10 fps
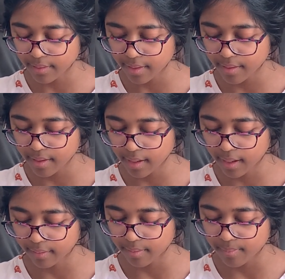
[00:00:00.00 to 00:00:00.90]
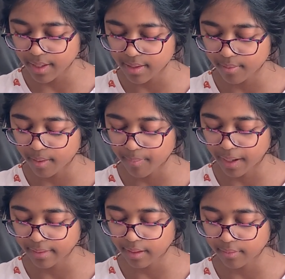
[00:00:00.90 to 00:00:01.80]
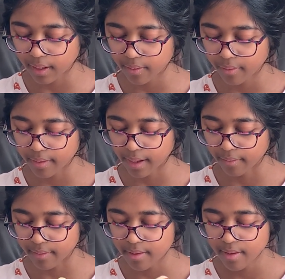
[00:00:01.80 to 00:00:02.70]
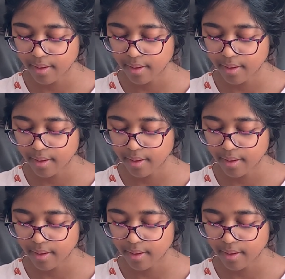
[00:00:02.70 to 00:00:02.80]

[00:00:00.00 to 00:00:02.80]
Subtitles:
Harry and Hagrid made their way back down Diagon Alley,